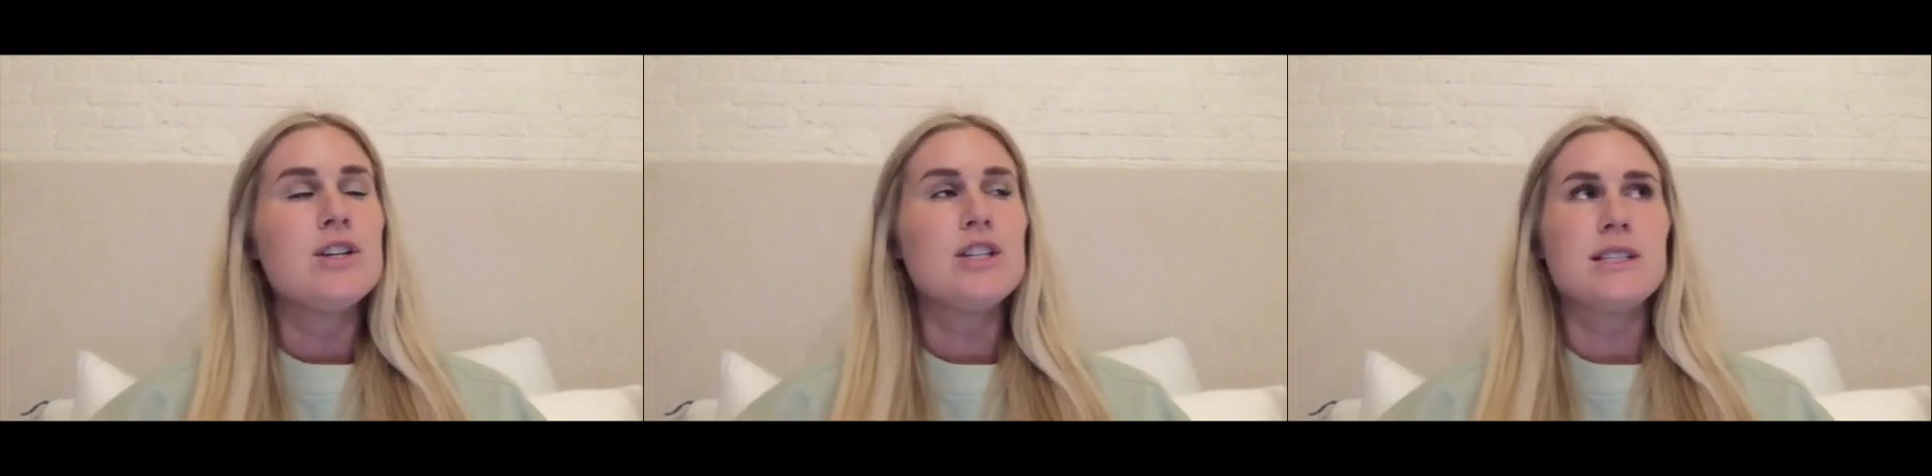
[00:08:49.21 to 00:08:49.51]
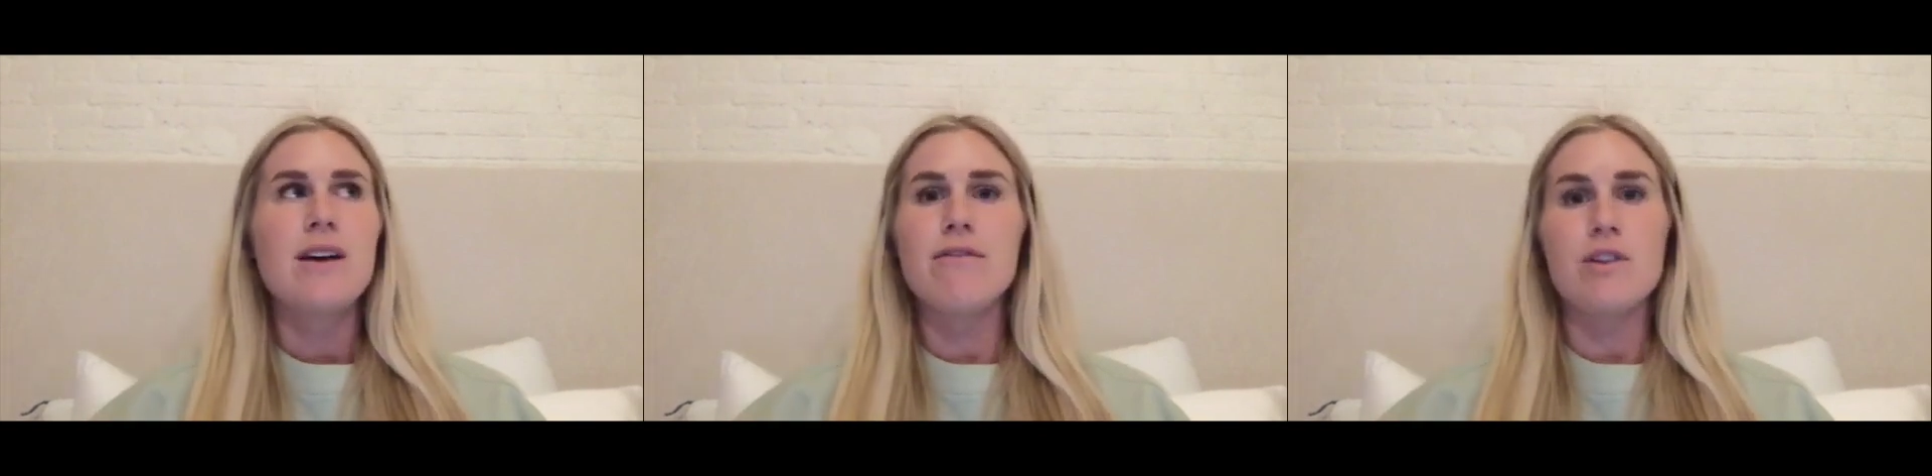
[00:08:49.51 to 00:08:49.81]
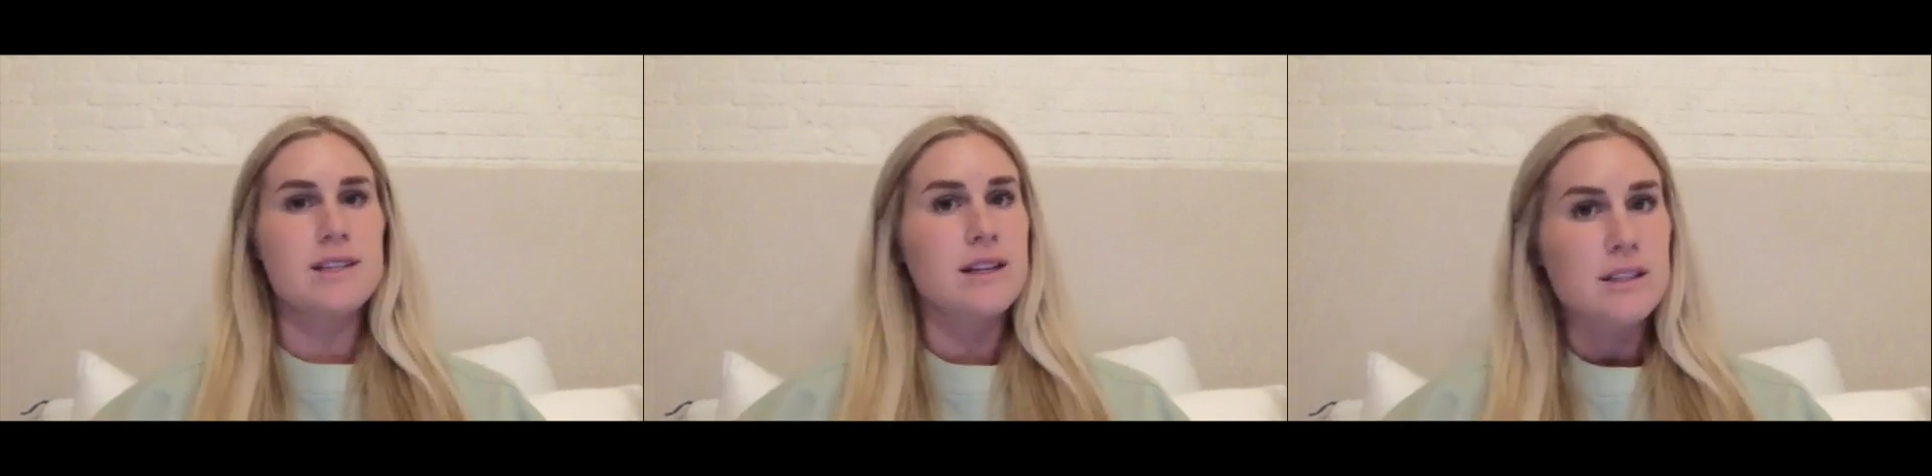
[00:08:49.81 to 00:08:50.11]
just that
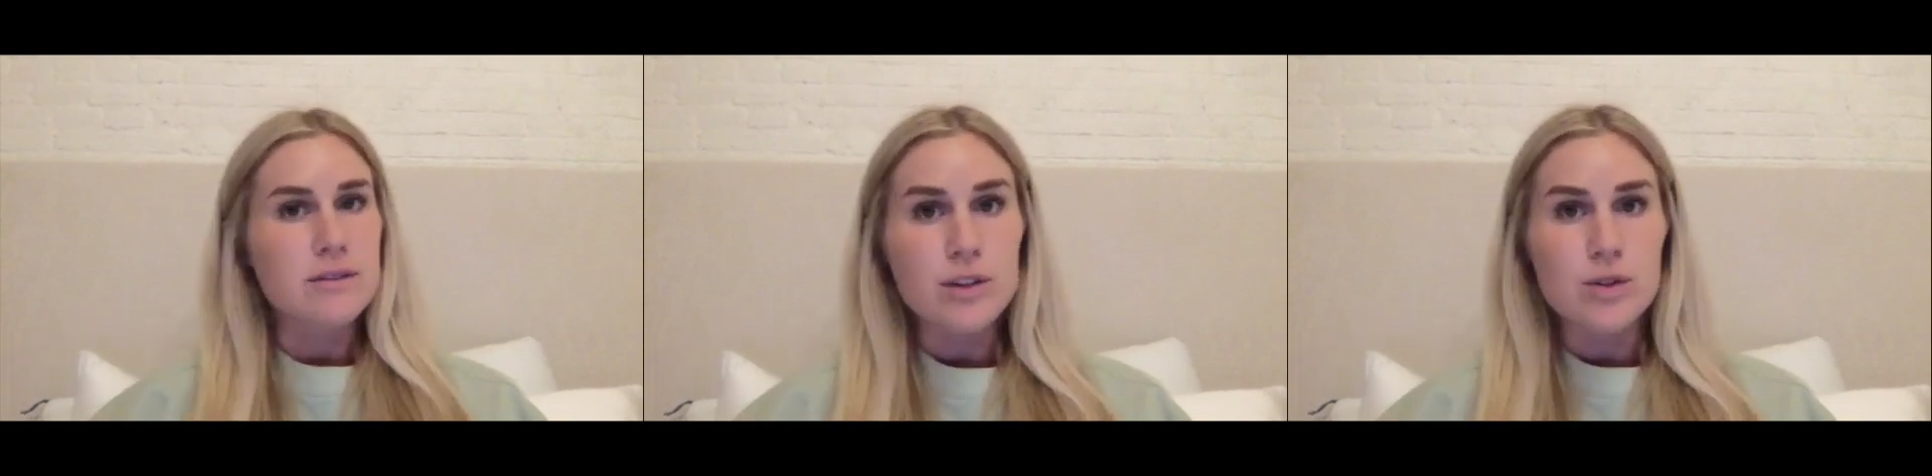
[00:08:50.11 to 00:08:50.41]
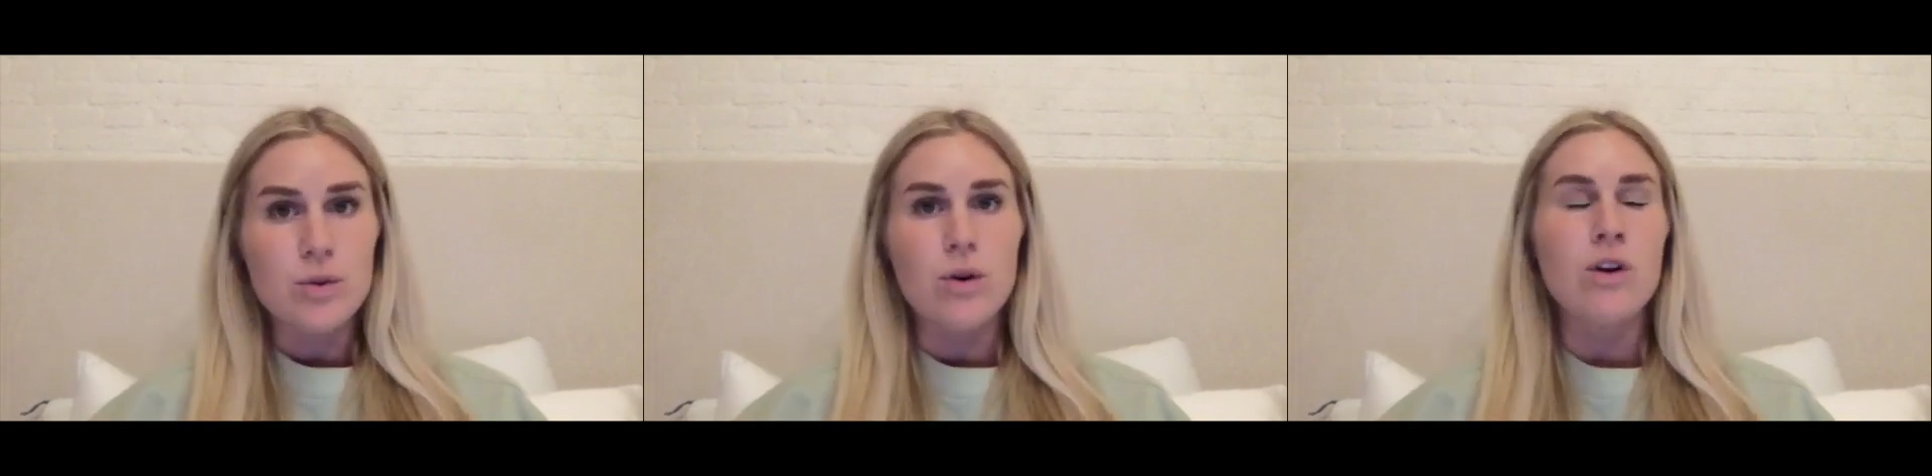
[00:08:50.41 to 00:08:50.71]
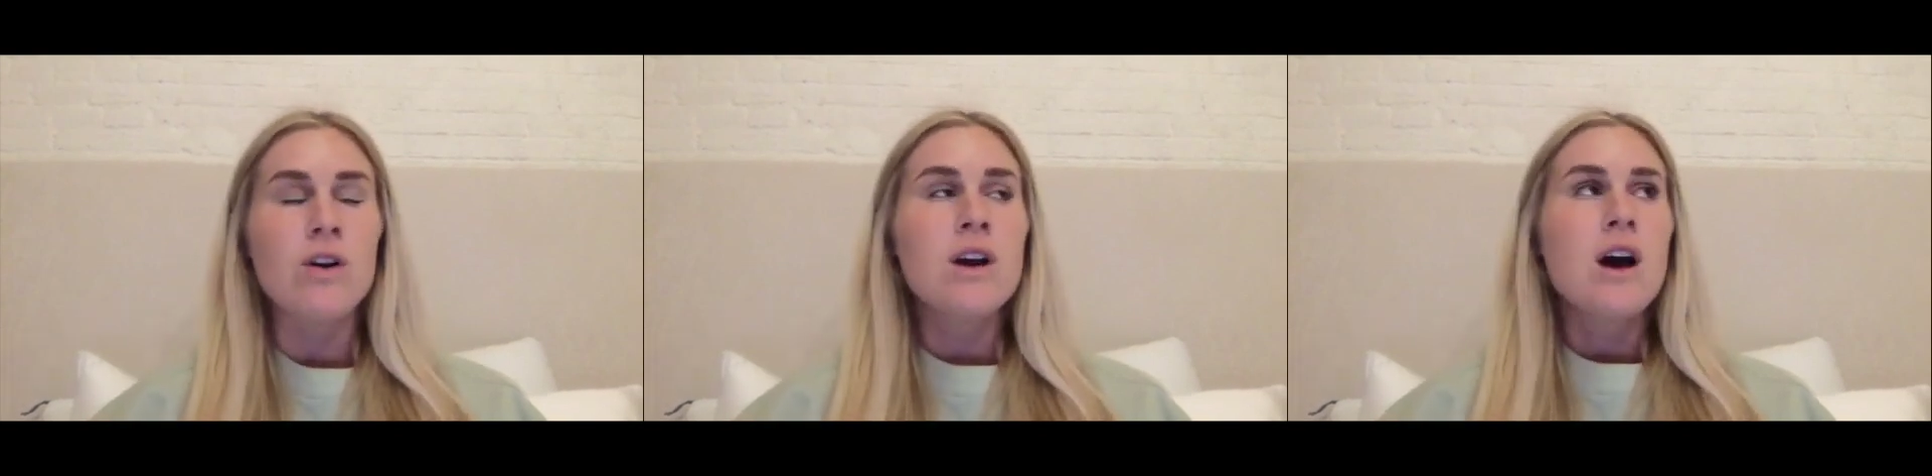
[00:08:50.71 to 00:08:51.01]
false sense of control.